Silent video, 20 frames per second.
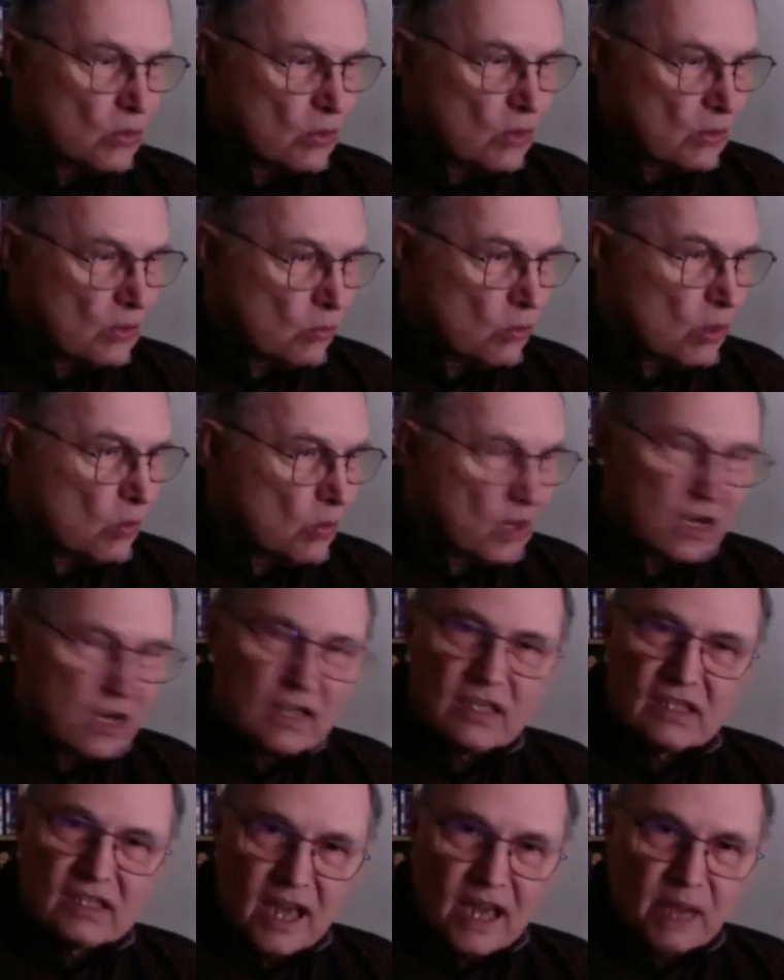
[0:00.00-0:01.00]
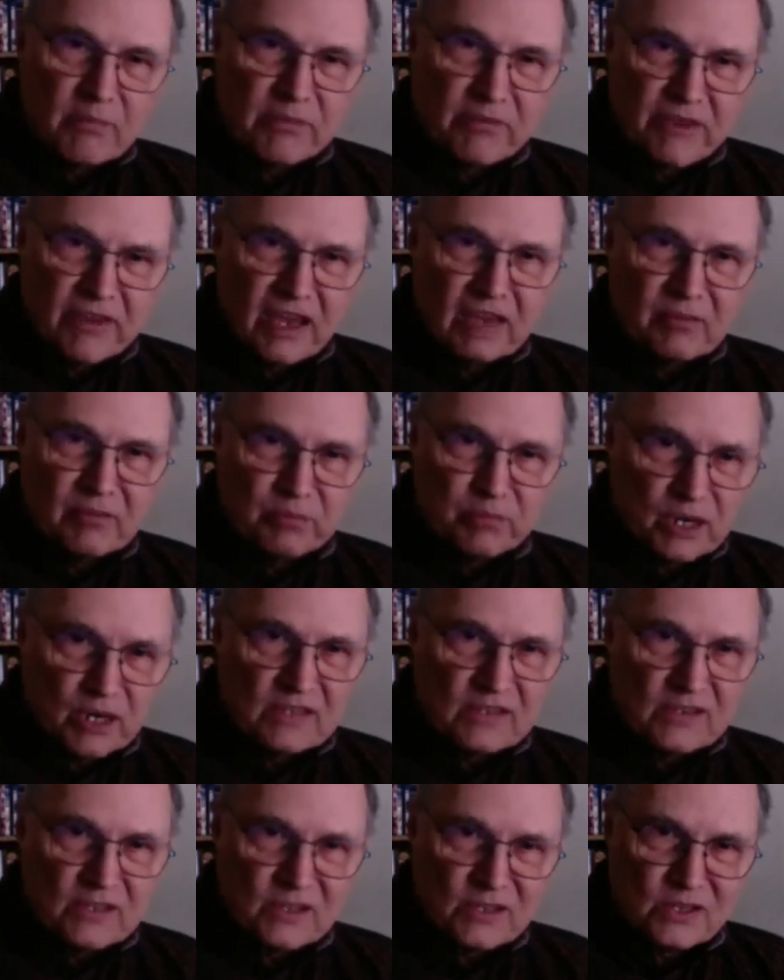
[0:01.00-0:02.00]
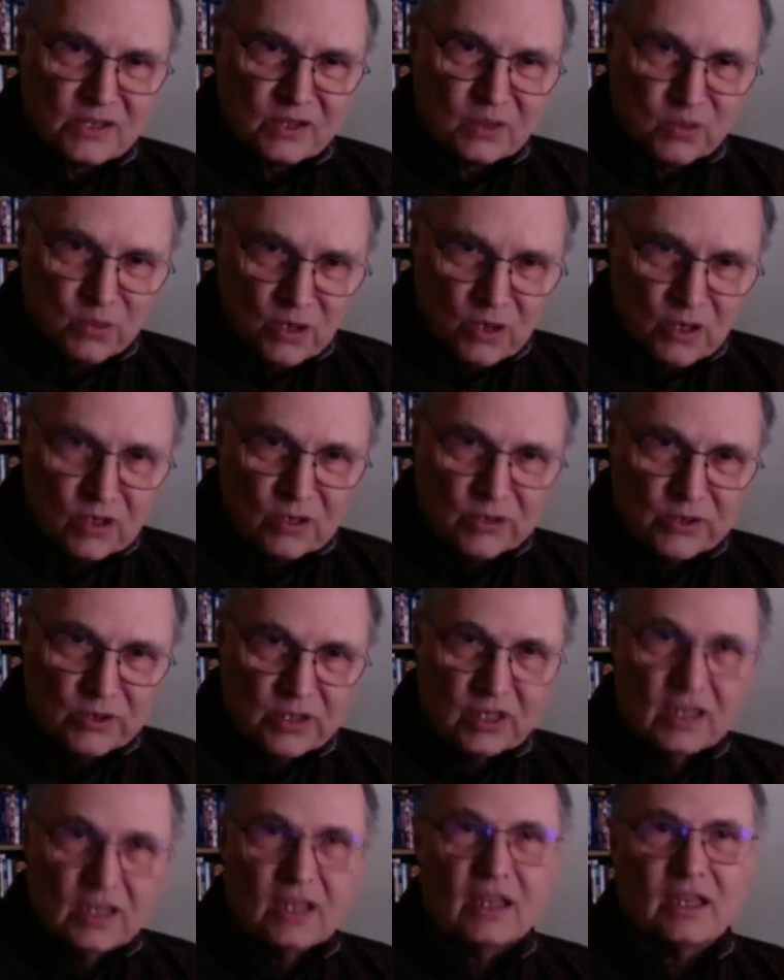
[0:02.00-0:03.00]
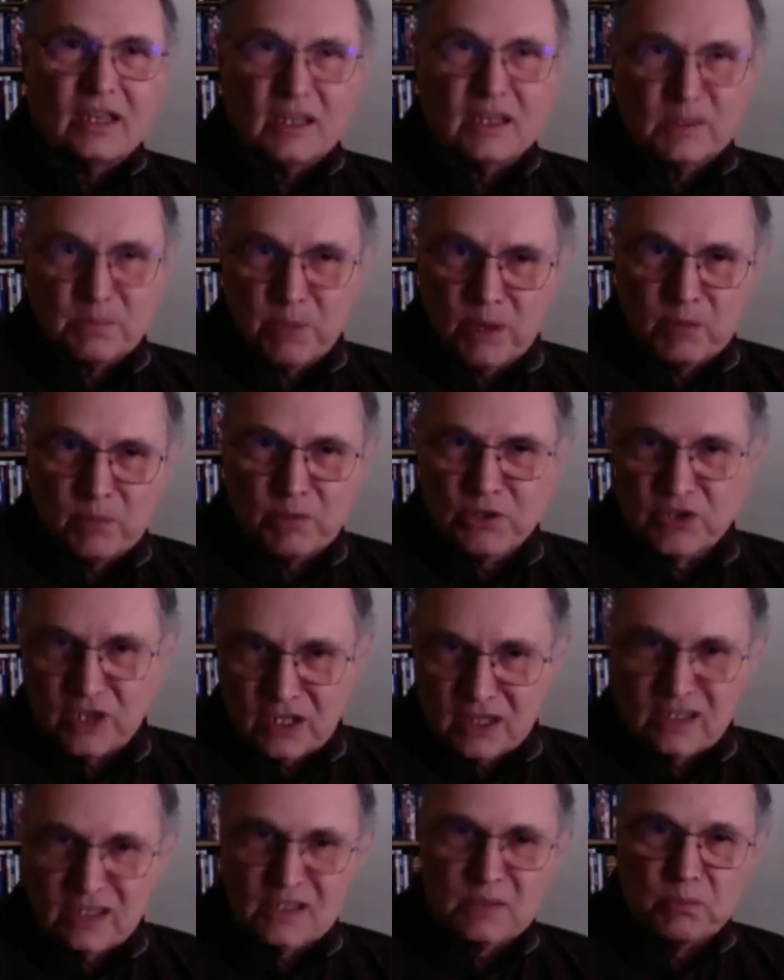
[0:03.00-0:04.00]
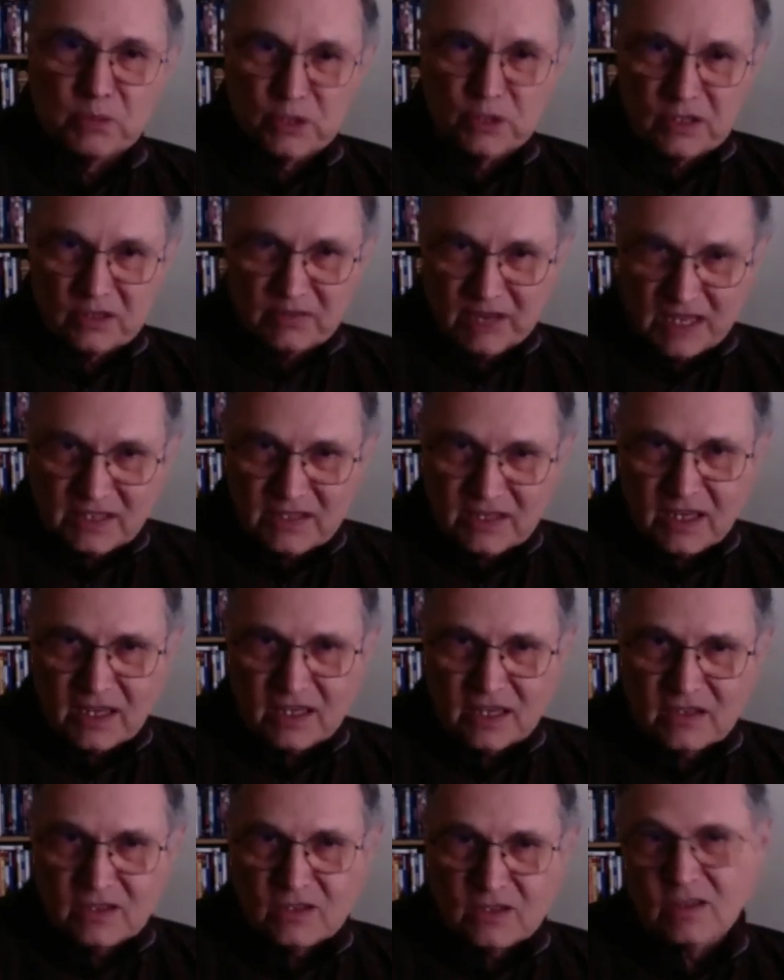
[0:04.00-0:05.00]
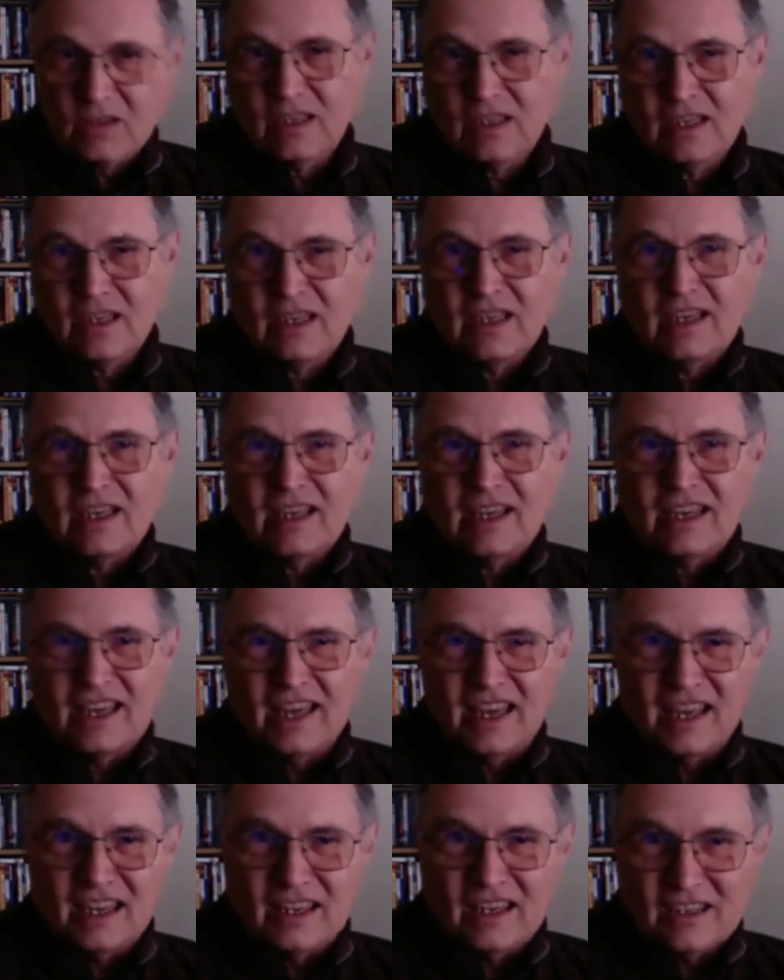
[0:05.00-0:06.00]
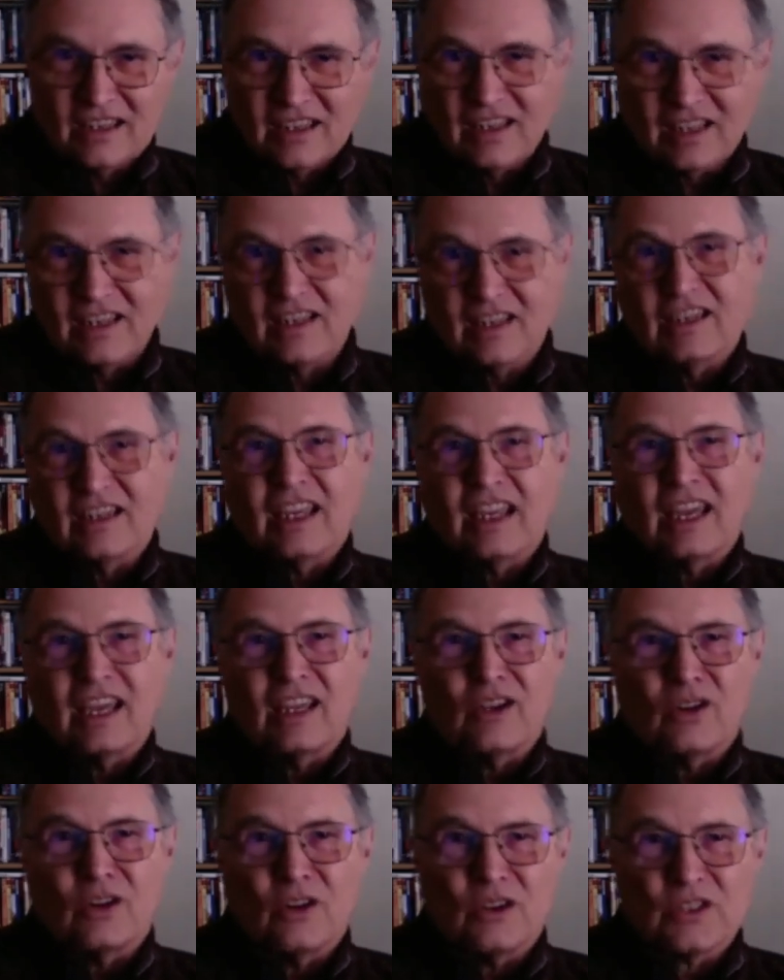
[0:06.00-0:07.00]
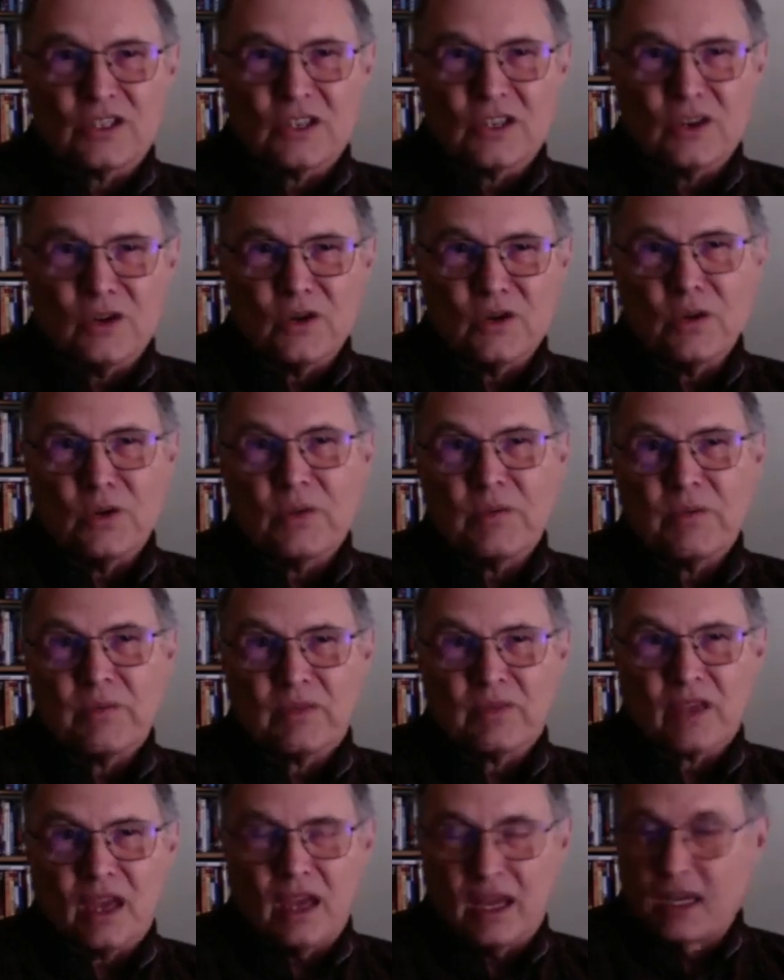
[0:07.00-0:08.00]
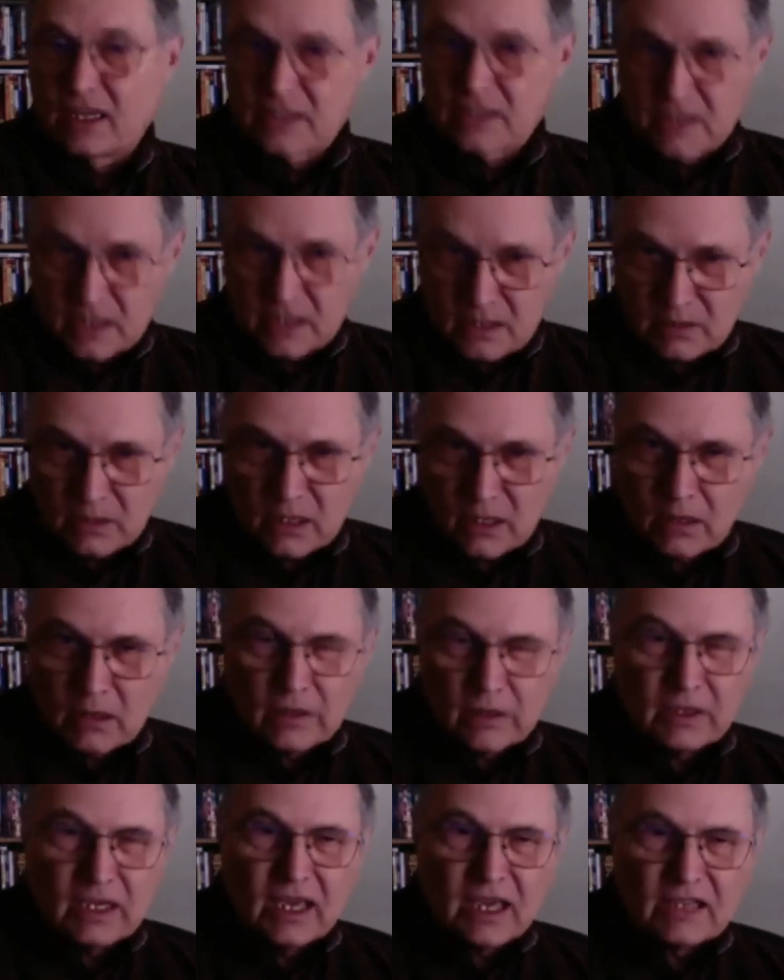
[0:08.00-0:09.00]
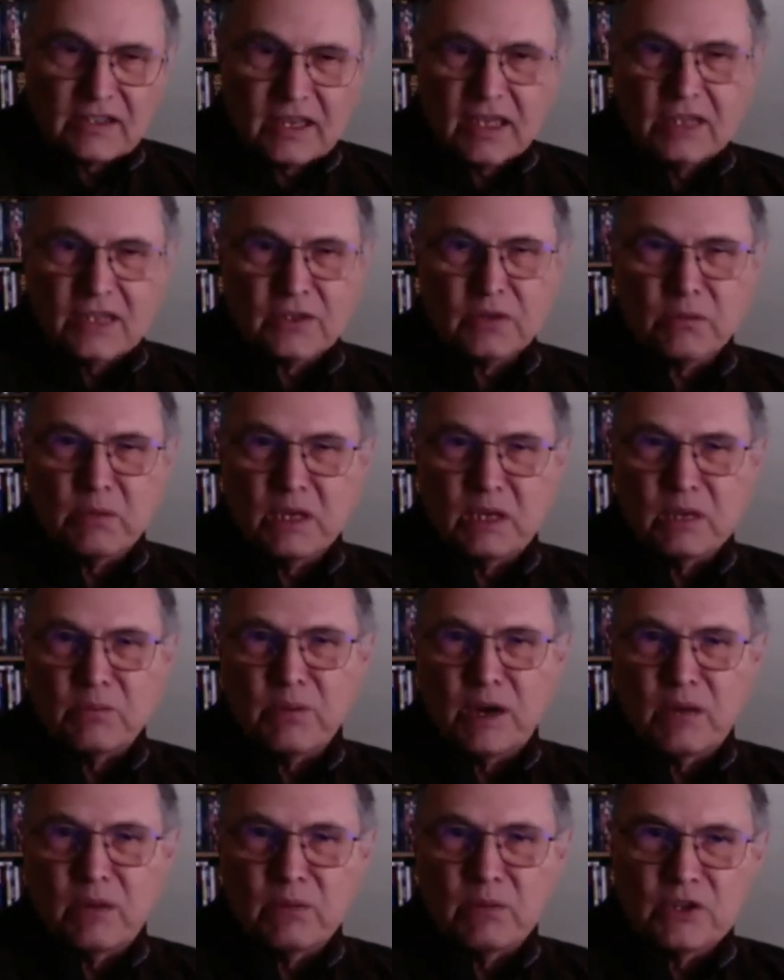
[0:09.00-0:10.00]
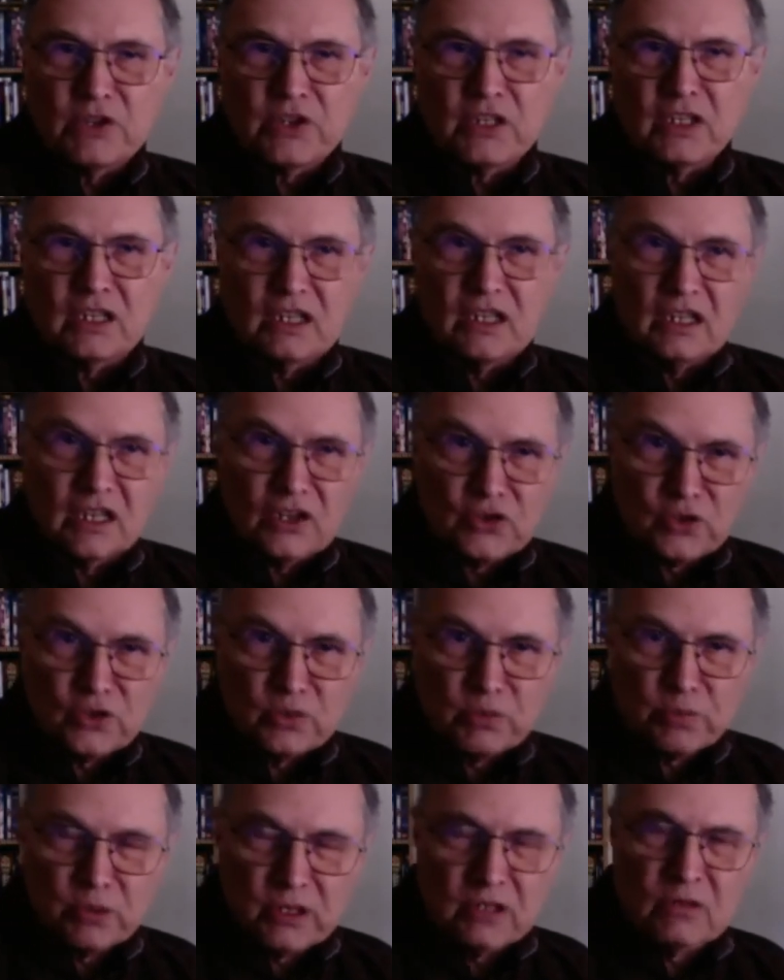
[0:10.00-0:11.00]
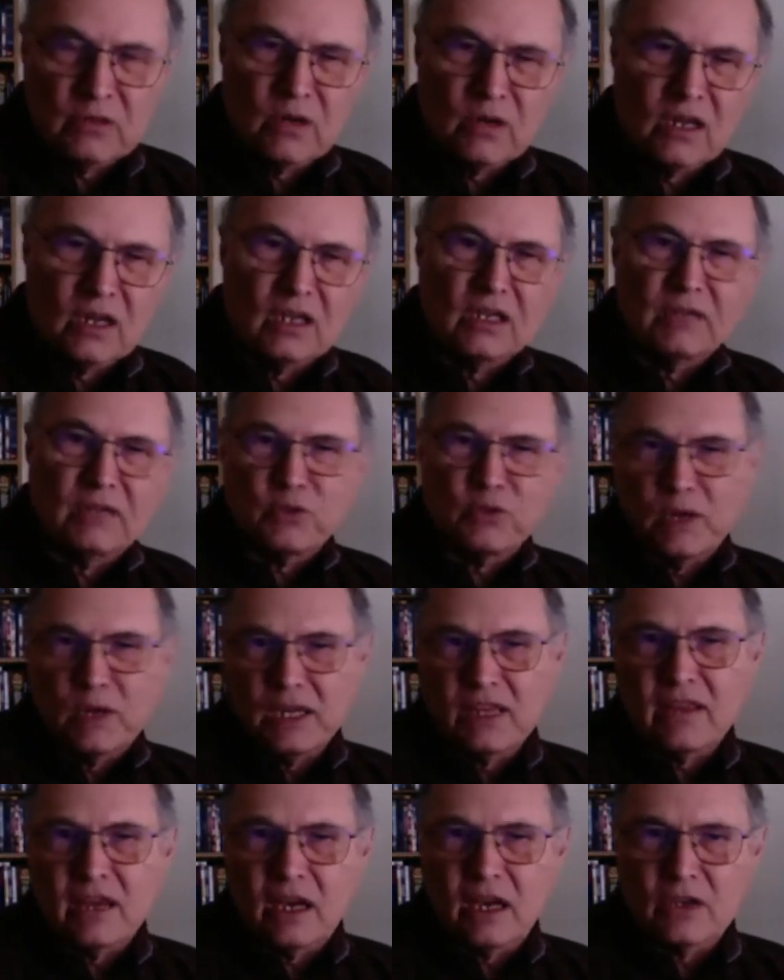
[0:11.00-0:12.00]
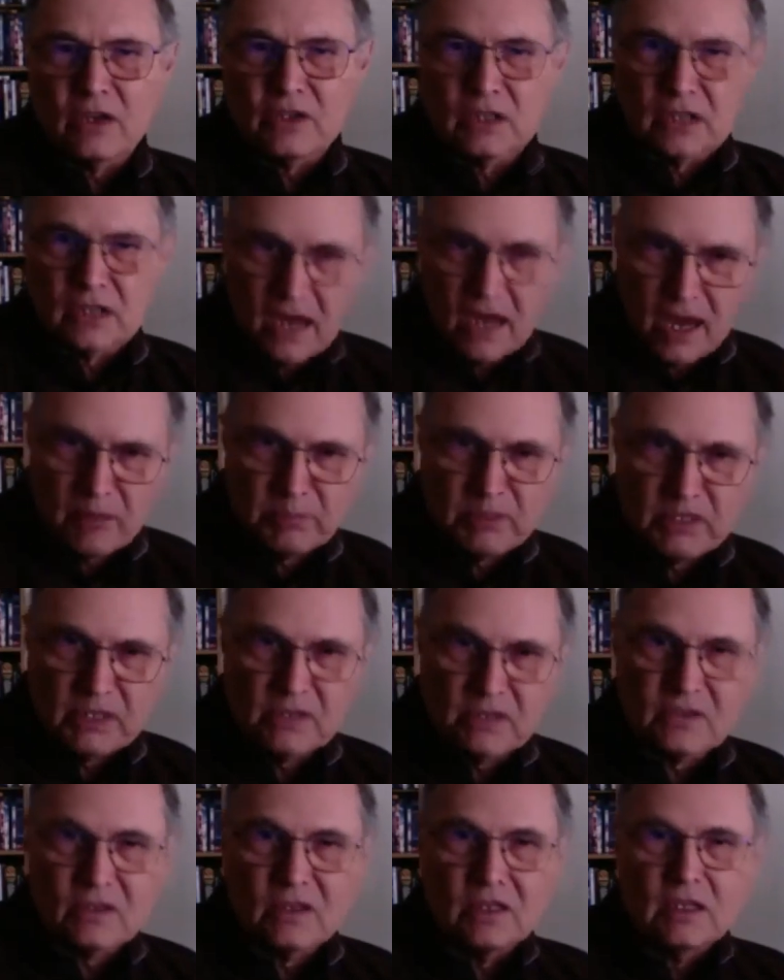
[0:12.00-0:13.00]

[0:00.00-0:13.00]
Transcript: one of the top 5 presses in the world is publishing this book of essays, and also, and it's the essays are being published in an initial print run of 20,000 copies.